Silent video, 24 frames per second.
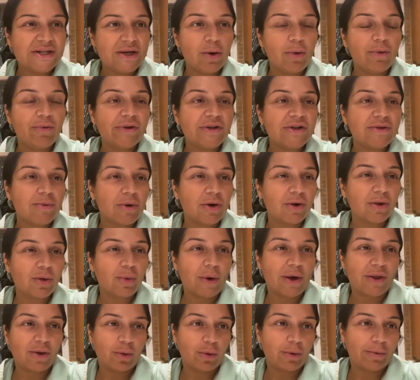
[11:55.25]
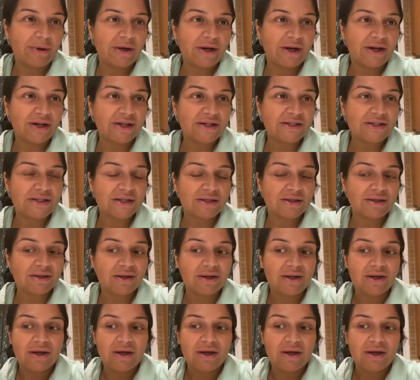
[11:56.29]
Hopefully tomorrow the weather will be nice and